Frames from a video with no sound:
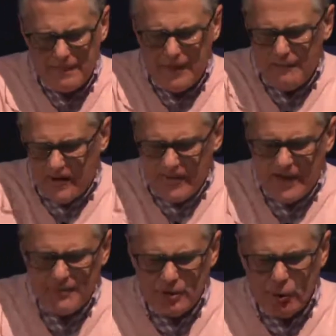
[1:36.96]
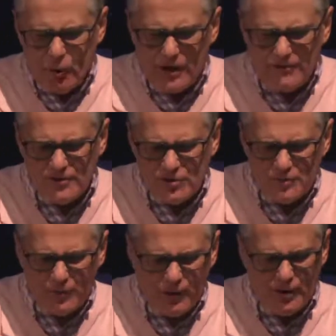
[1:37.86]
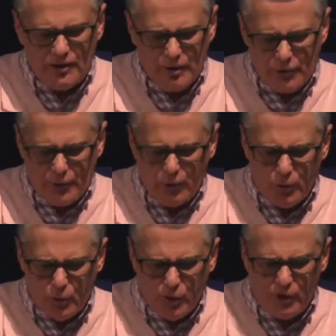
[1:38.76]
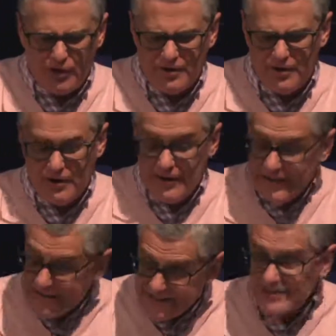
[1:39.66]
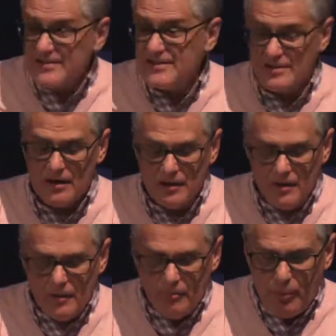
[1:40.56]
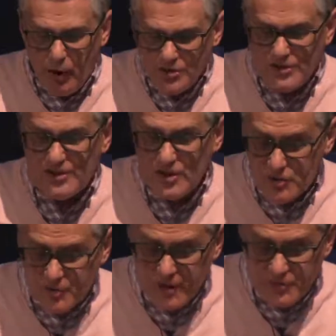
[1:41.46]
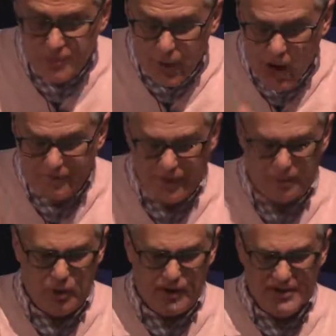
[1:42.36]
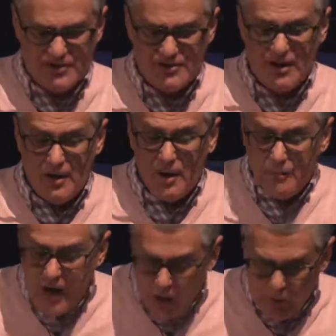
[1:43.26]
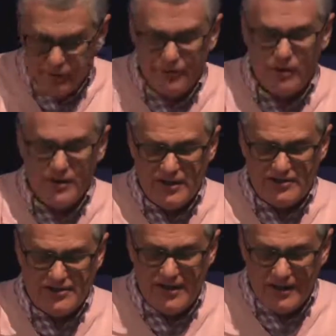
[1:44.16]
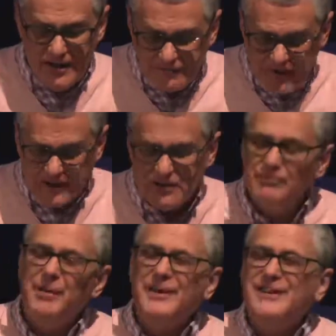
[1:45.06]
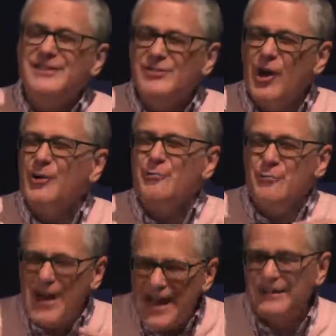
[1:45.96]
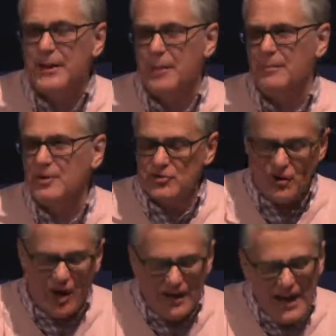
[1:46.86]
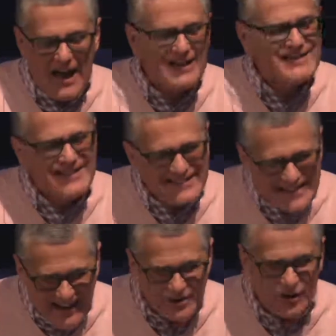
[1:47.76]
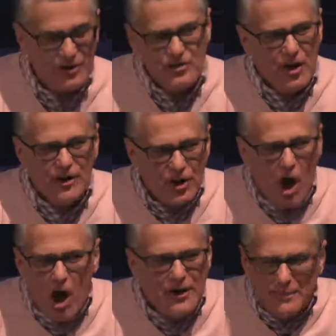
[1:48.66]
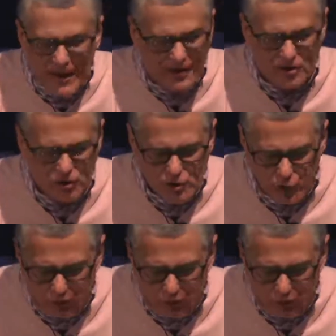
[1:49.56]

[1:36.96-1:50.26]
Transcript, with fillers: And by that I mean the work of the Spirit through the word is, Paul says it's, it's profitable, it's powerful, it's effective, but it is not random. It's not accidental. It's not an automated sort